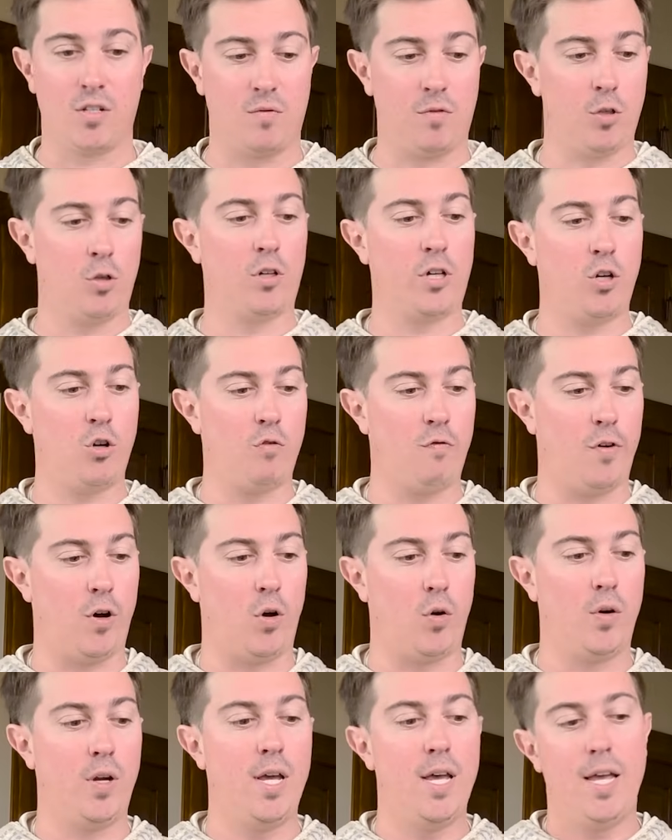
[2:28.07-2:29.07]
if you look in your
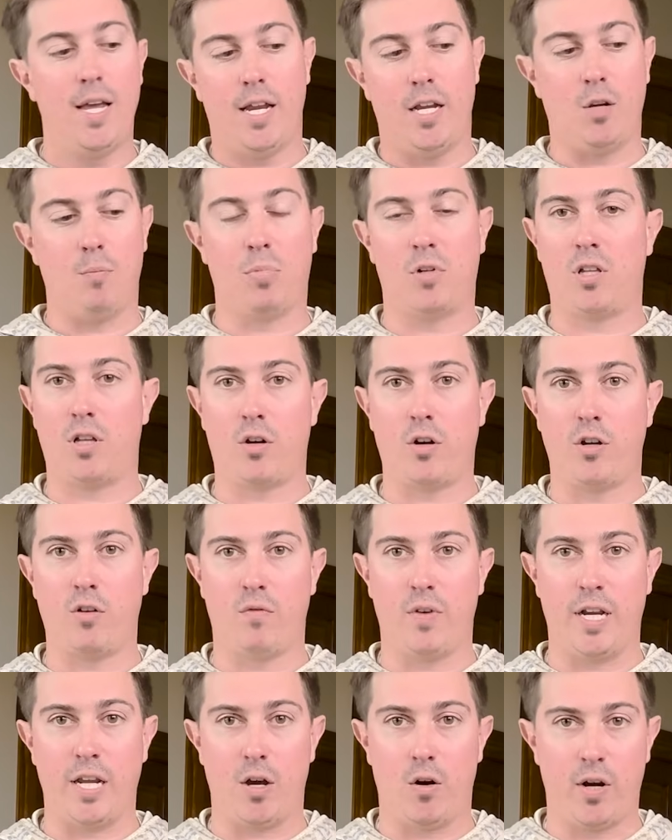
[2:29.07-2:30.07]
phone and you click on your
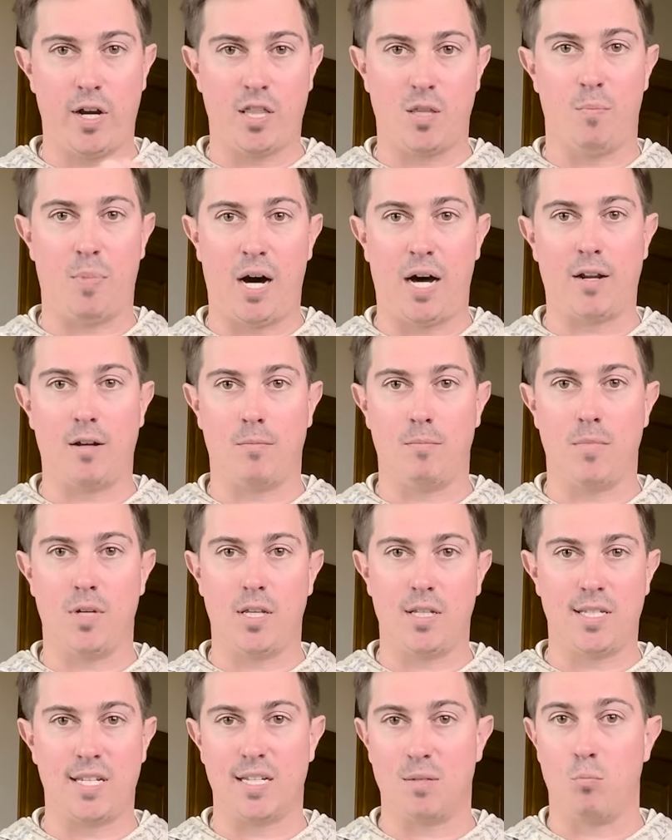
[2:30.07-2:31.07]
video and at the bottom,
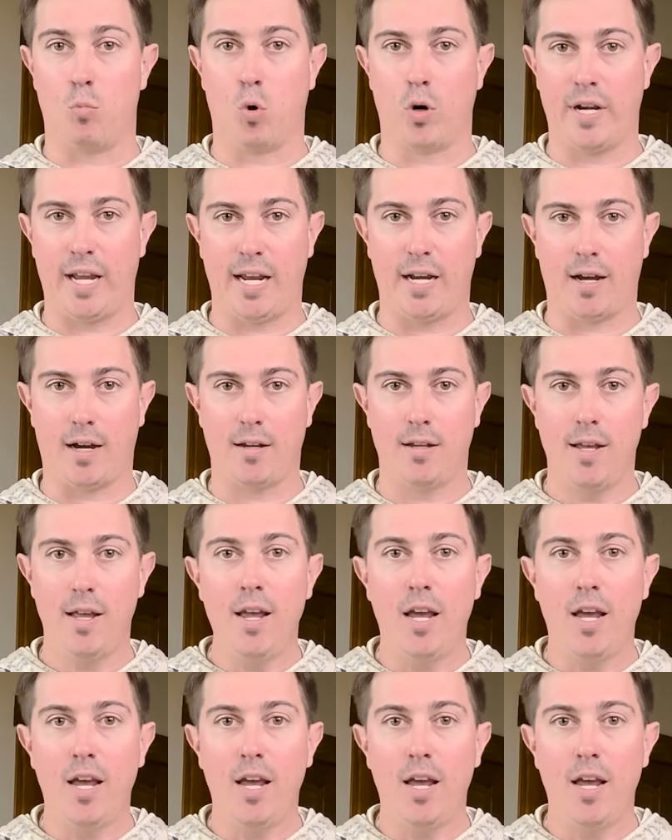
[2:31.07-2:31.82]
it says more data.